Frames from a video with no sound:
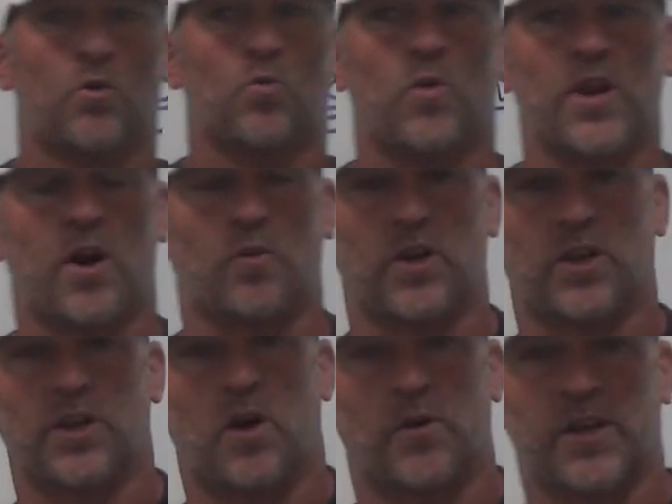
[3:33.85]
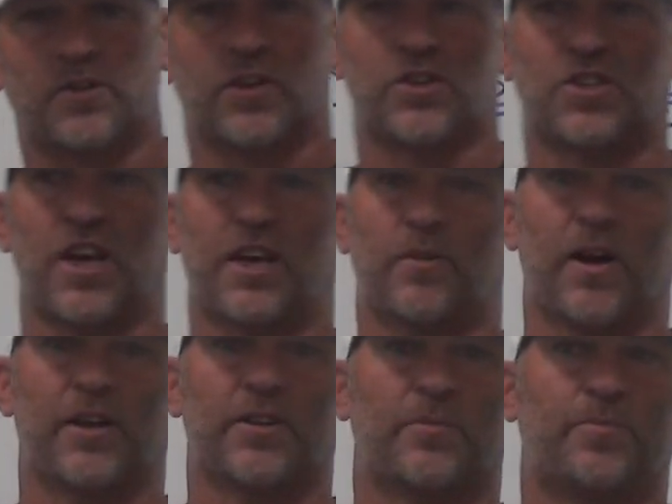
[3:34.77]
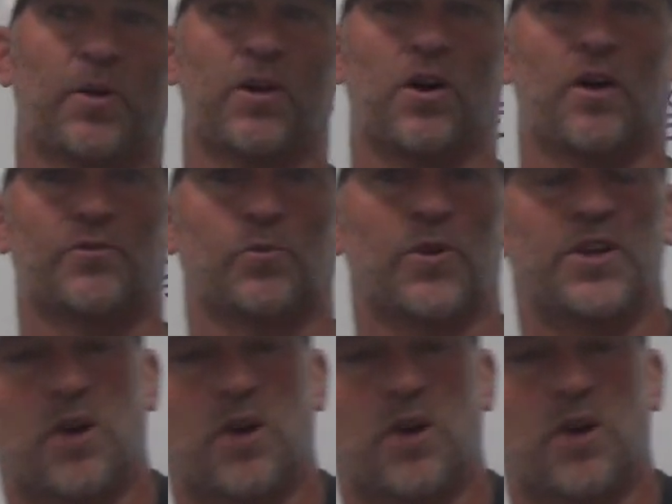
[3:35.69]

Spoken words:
we don't really, going into the second round of the playoffs, we